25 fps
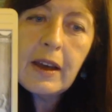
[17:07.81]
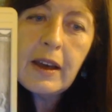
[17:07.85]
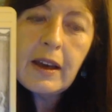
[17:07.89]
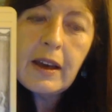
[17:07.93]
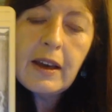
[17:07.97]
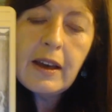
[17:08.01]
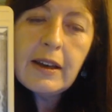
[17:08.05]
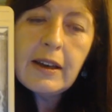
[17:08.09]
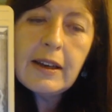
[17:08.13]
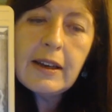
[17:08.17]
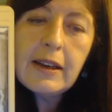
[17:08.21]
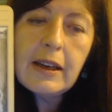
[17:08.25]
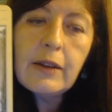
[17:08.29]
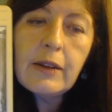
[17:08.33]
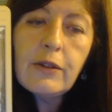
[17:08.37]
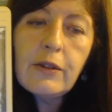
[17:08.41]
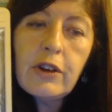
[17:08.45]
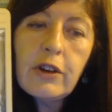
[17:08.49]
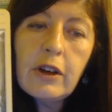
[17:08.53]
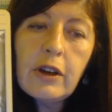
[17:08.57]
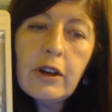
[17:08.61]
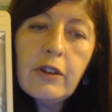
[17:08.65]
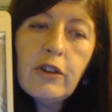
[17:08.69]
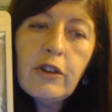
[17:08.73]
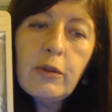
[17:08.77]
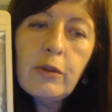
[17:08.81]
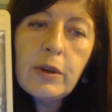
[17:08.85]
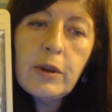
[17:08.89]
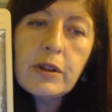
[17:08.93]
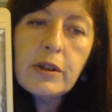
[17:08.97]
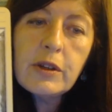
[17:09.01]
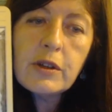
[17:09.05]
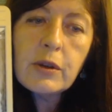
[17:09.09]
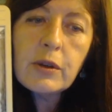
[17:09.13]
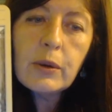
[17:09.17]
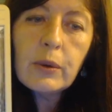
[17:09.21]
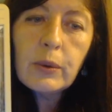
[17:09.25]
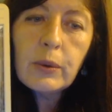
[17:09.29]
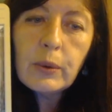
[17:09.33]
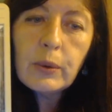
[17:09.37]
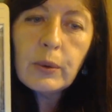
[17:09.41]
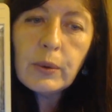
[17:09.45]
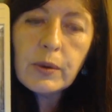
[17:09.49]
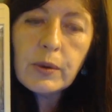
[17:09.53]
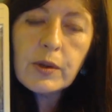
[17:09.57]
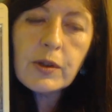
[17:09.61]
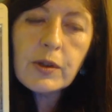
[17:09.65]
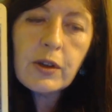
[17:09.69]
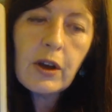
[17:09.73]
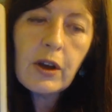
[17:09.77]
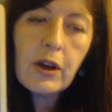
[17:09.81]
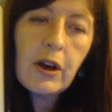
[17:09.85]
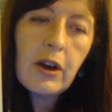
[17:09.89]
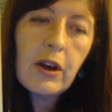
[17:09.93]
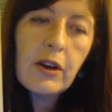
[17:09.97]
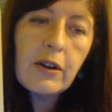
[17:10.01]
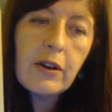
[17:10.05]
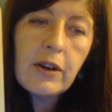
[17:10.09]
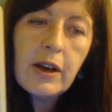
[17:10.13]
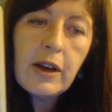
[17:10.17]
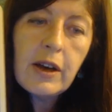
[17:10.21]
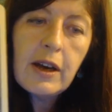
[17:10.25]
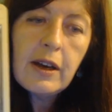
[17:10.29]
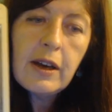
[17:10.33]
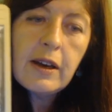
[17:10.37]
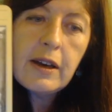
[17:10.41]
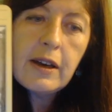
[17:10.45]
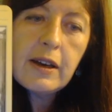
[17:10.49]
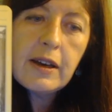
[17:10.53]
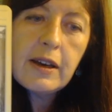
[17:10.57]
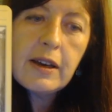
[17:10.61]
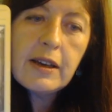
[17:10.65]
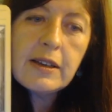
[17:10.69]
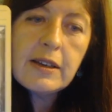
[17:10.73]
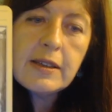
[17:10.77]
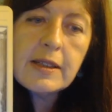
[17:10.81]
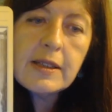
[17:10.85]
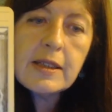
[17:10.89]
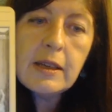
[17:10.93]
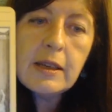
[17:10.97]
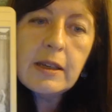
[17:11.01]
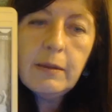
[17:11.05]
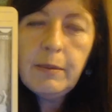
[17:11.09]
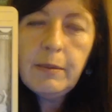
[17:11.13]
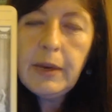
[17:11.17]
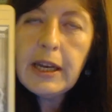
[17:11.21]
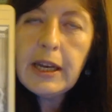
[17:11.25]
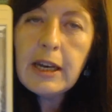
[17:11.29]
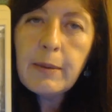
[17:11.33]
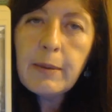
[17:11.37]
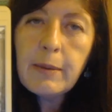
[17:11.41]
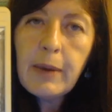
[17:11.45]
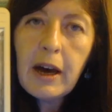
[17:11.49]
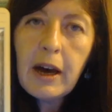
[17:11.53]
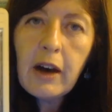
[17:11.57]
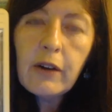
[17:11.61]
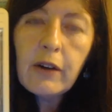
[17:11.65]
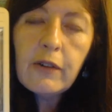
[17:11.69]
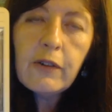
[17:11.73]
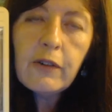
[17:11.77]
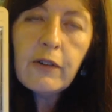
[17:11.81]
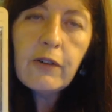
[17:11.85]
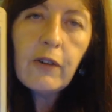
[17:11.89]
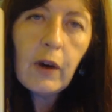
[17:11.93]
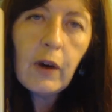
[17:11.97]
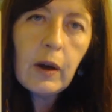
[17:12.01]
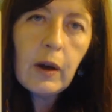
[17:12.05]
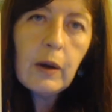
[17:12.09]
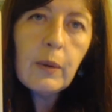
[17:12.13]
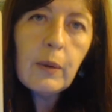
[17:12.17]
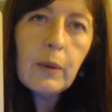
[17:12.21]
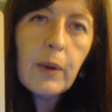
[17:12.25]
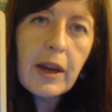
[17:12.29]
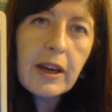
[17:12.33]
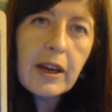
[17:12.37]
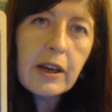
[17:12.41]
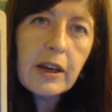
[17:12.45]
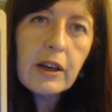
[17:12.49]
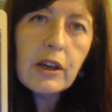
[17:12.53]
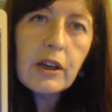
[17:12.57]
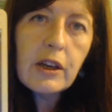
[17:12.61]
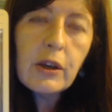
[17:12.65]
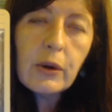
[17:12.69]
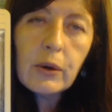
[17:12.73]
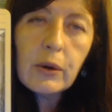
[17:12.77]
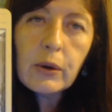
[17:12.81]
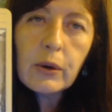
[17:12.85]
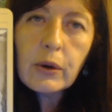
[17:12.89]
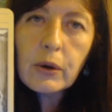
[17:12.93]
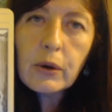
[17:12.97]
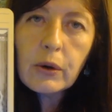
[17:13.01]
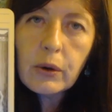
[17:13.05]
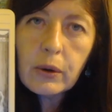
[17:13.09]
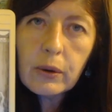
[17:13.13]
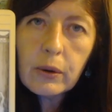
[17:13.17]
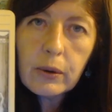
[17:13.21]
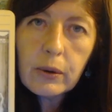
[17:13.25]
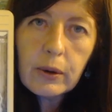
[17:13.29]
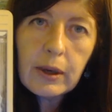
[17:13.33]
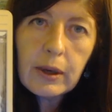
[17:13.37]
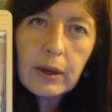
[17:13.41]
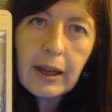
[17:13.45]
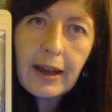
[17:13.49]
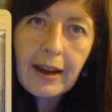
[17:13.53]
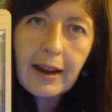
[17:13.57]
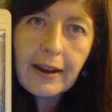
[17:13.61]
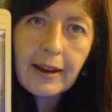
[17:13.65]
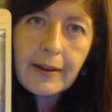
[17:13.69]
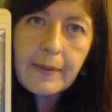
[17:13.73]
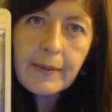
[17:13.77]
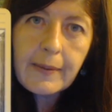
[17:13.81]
Now, Judgment also is simply about following your calling.